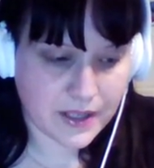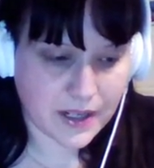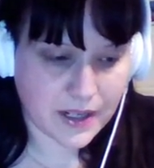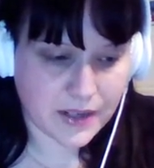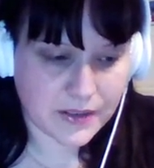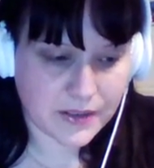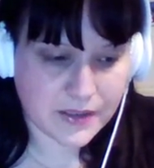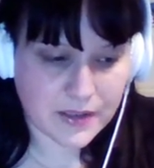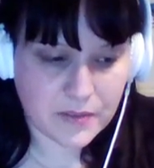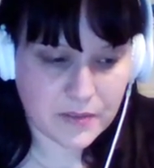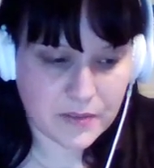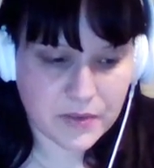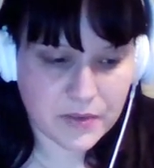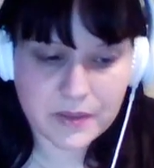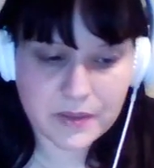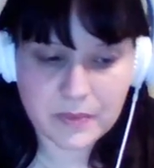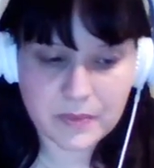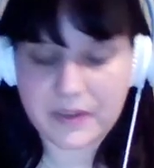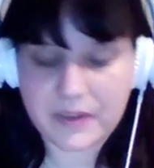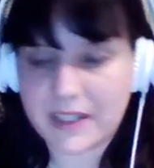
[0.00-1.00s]
someone asked
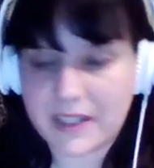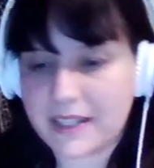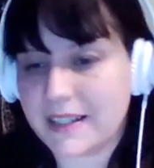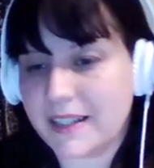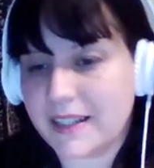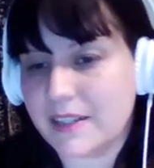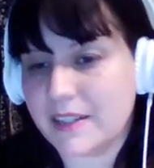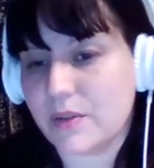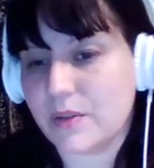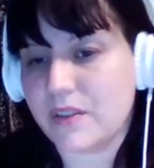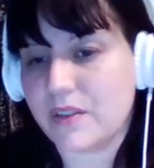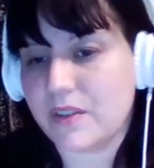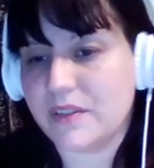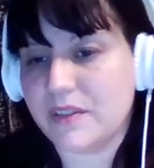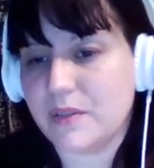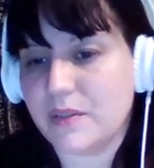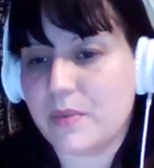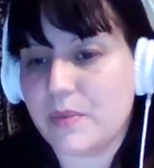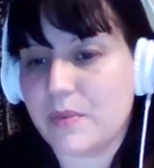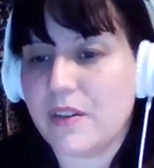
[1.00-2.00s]
me recently, do I feel
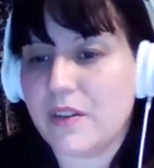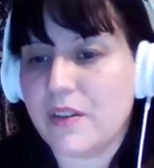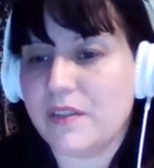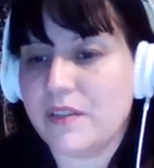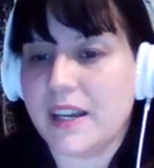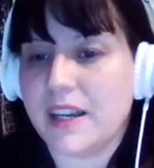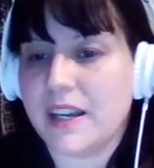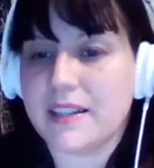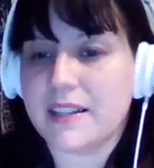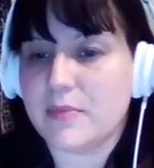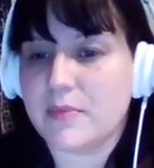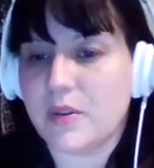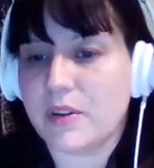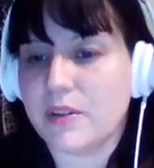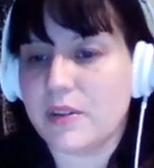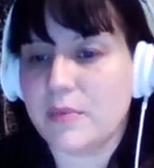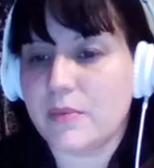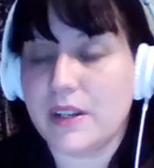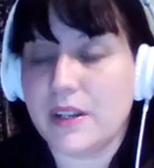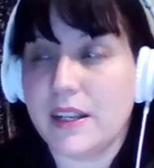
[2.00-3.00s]
part of the ASMR
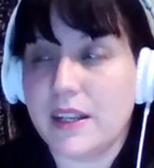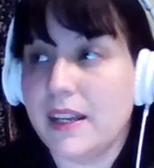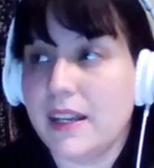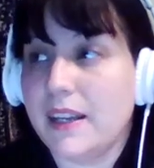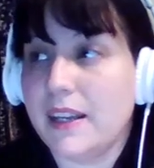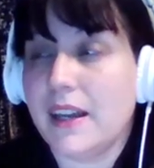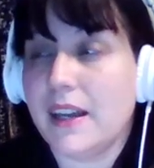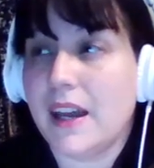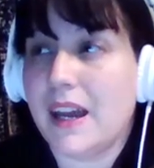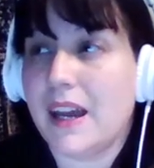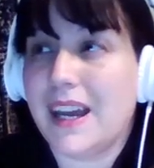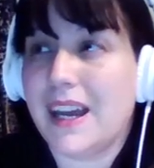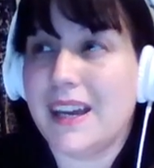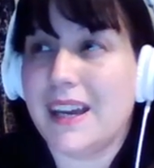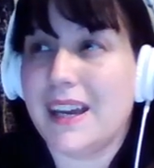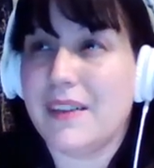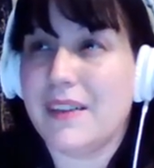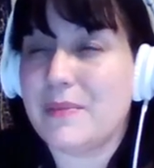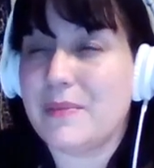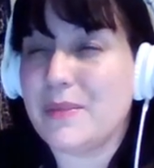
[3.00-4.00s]
community? If
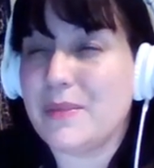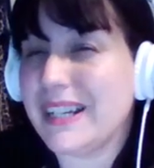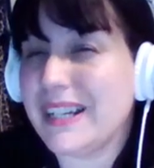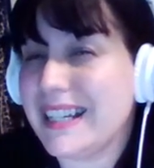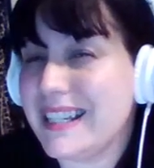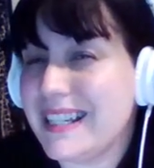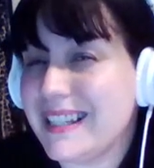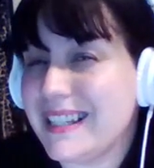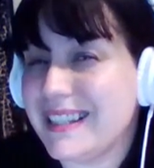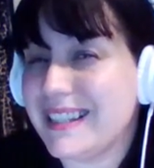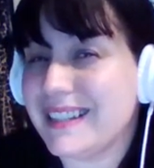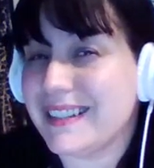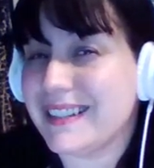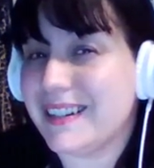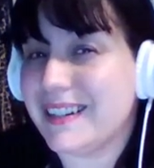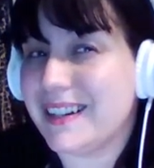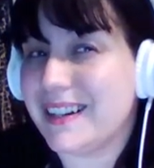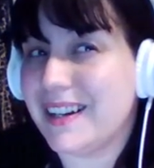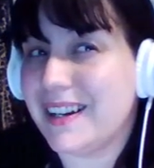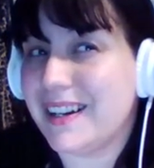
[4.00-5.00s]
I'm honest,
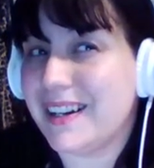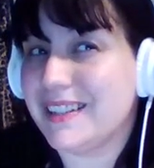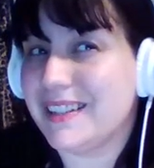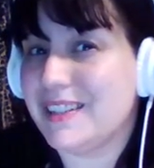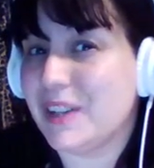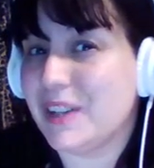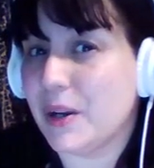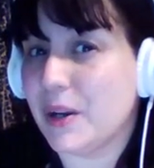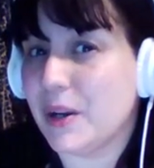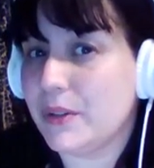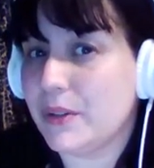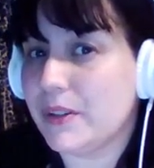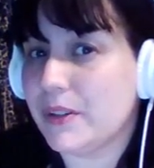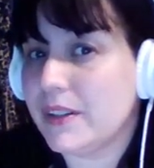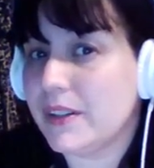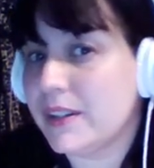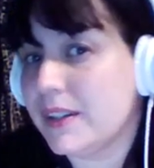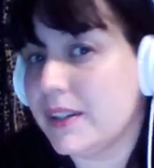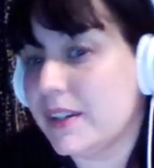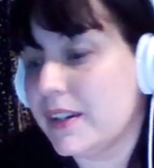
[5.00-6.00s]
I don't.
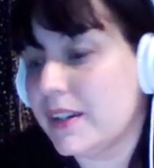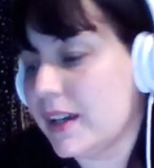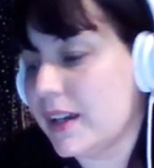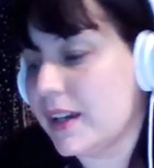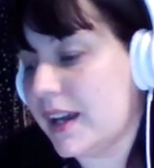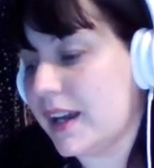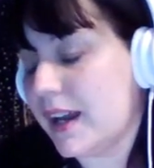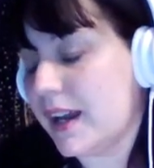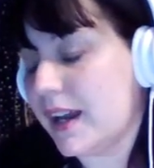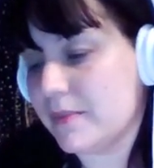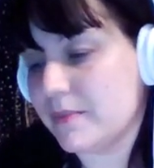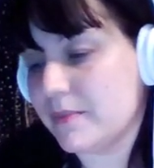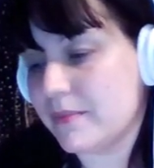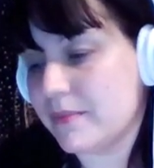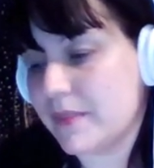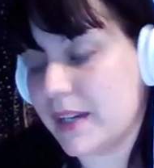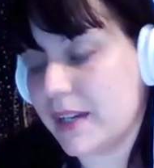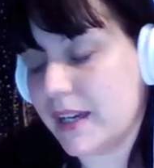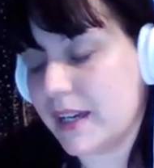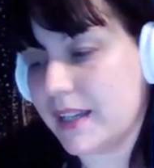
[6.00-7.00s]
And
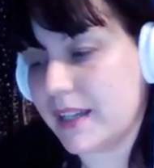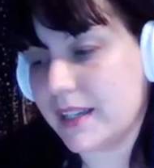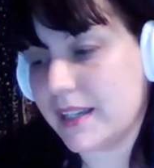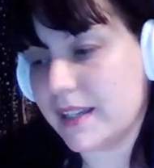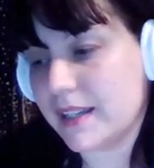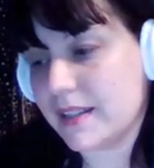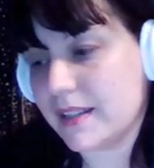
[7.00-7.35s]
I